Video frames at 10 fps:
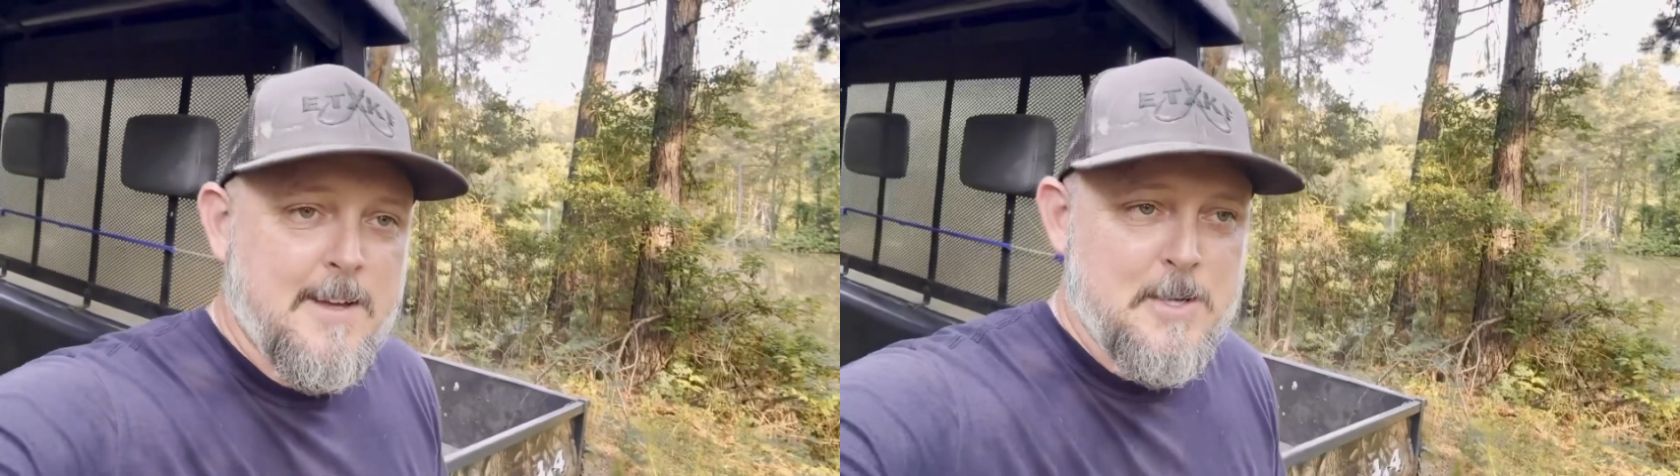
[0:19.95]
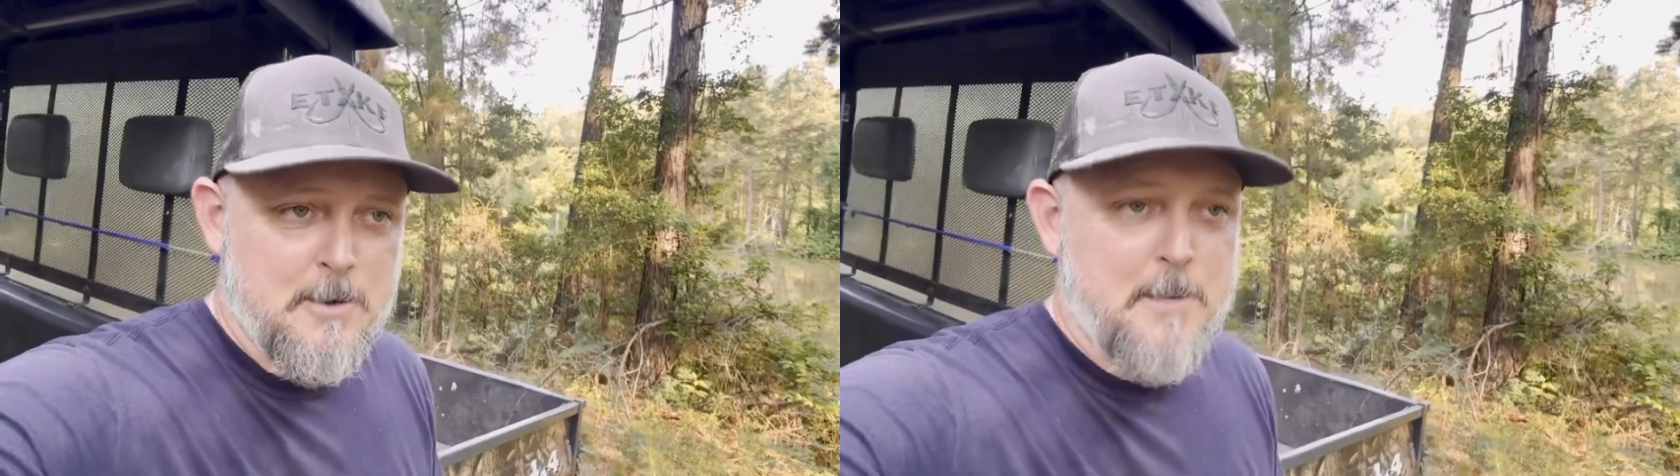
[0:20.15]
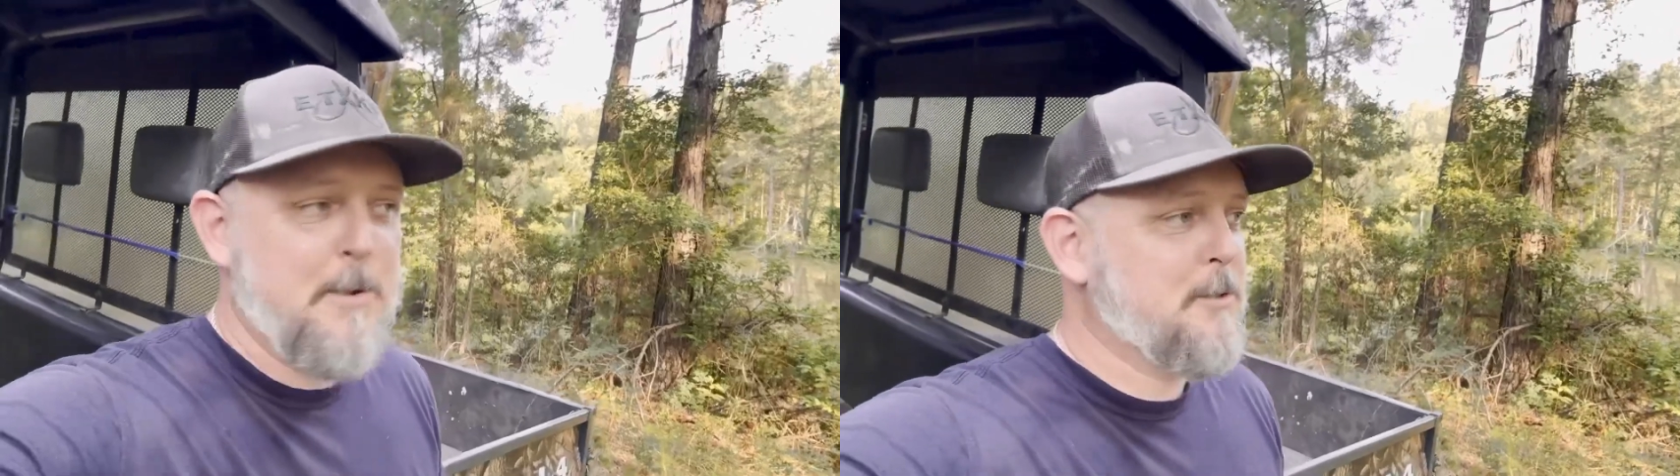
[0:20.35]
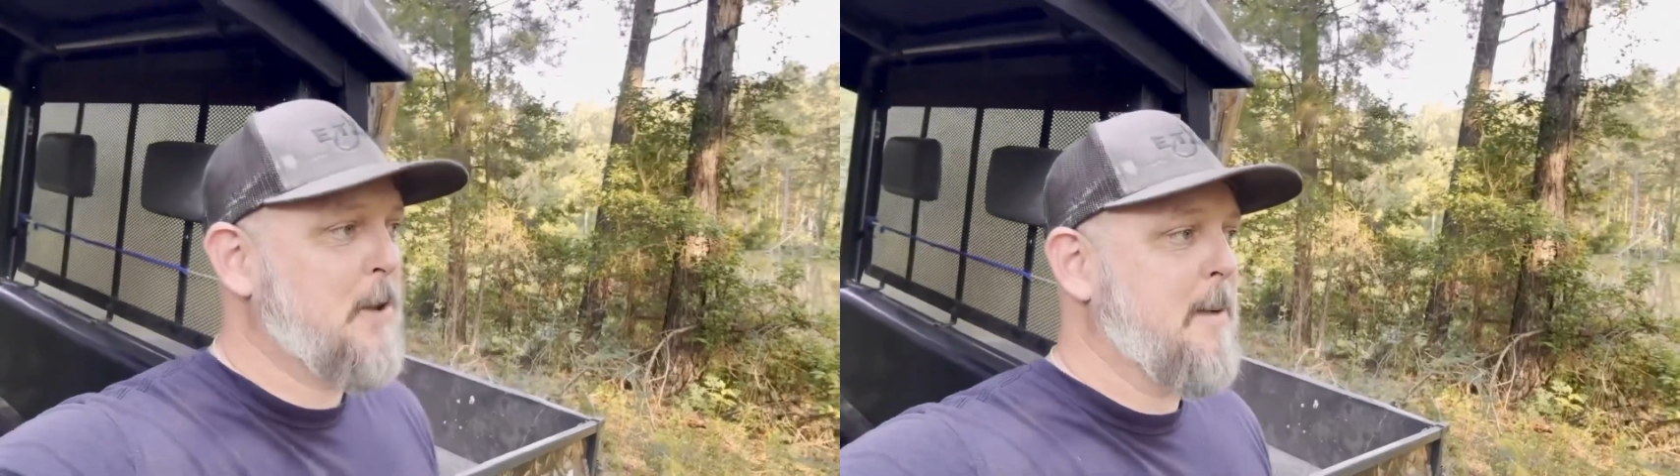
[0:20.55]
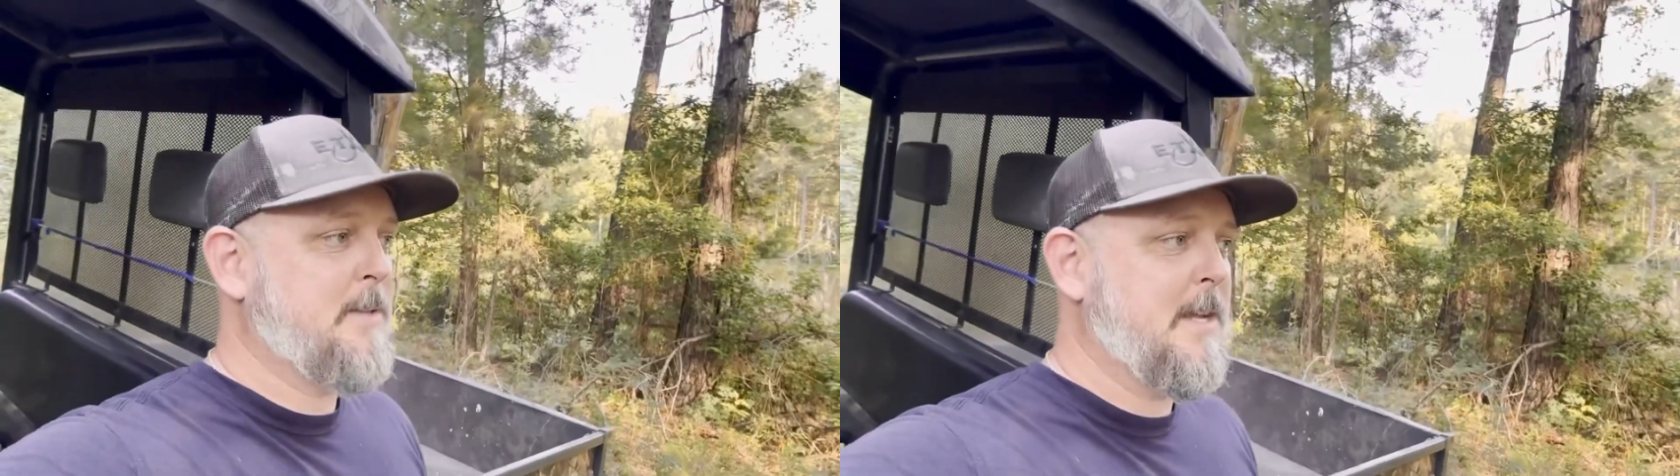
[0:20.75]
knows I build
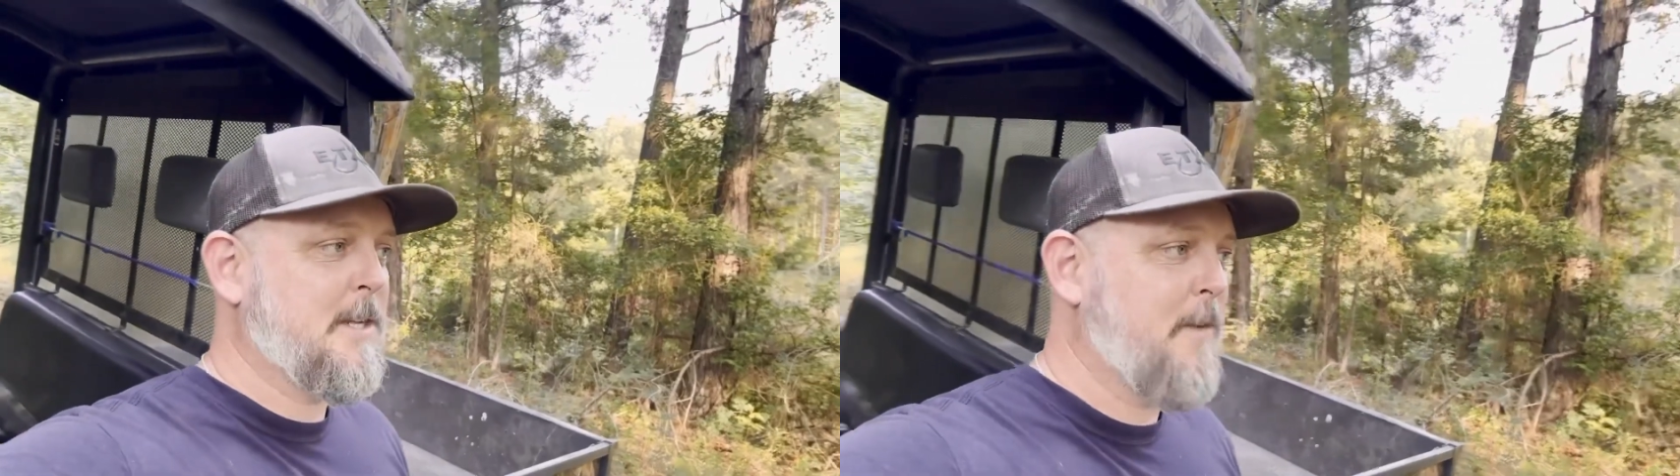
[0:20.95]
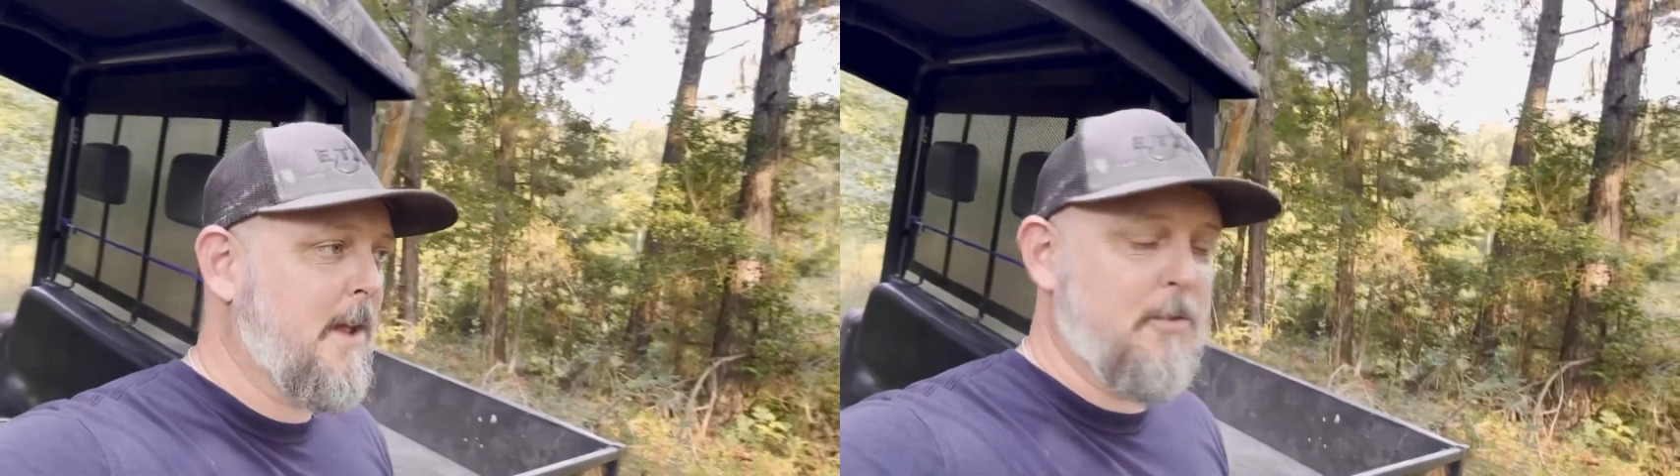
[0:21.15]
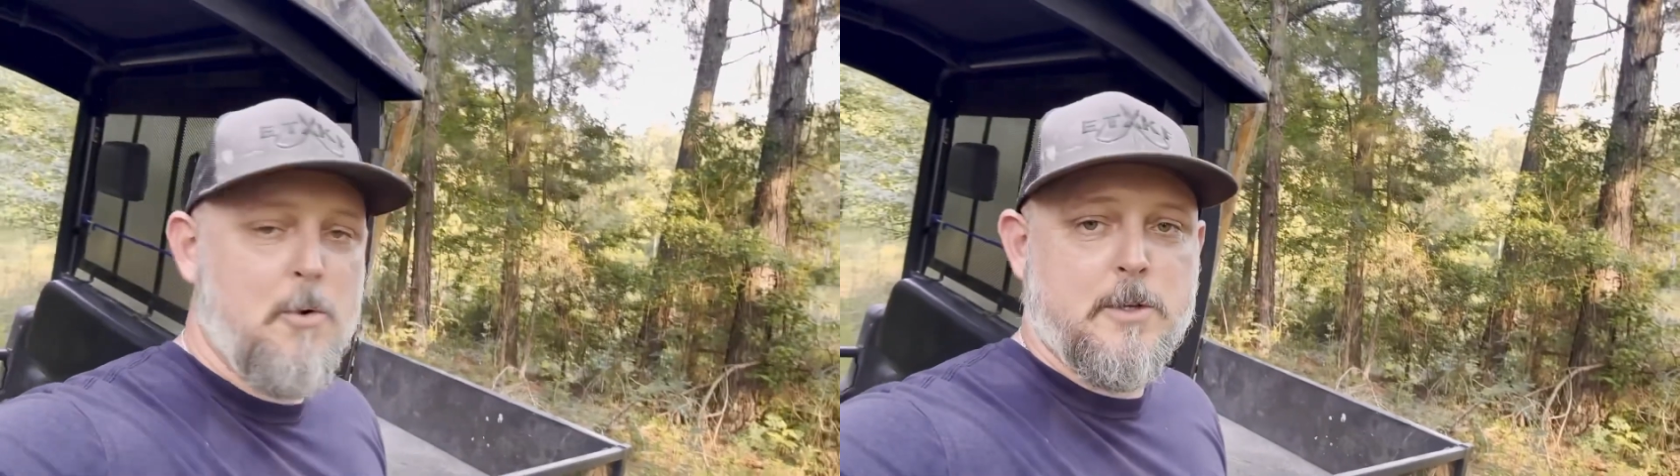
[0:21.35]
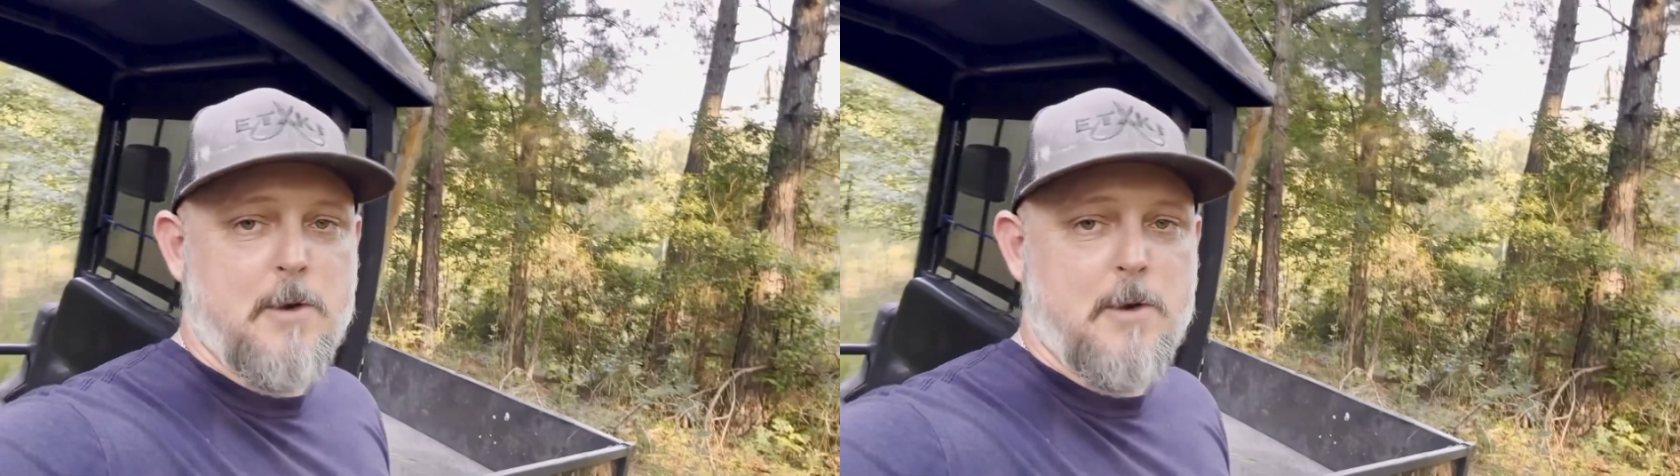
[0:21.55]
traps and asked if I could throw a